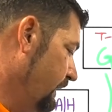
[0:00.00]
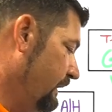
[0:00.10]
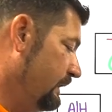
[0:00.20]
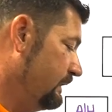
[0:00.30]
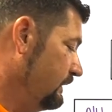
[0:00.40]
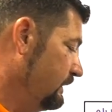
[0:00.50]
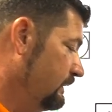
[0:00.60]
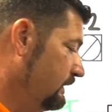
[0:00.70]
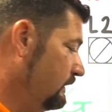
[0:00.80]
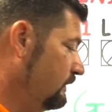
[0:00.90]
And,
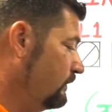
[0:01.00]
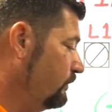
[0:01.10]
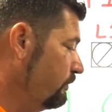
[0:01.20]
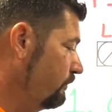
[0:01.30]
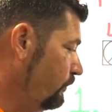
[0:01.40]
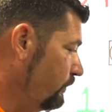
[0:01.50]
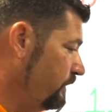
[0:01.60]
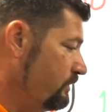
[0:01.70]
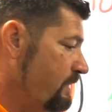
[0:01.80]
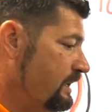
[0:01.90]
you know,
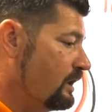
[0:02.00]
you may